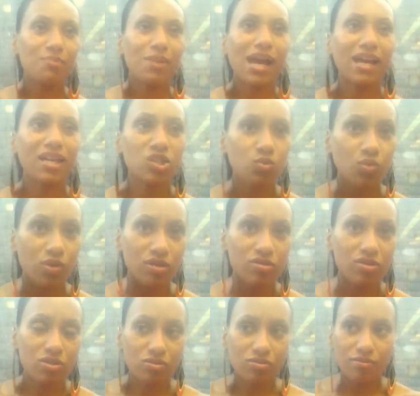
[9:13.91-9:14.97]
password
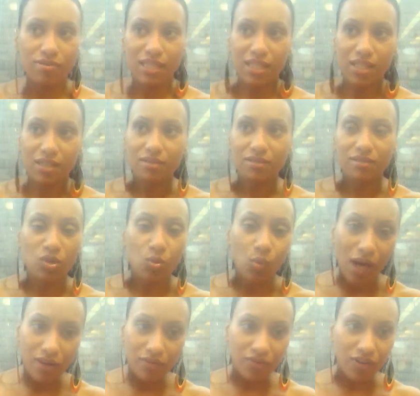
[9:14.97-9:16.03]
to the, the
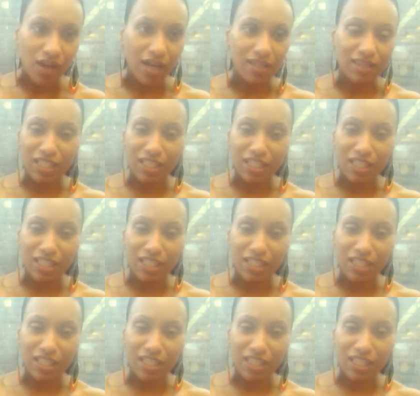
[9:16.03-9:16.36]
Wi-Fi.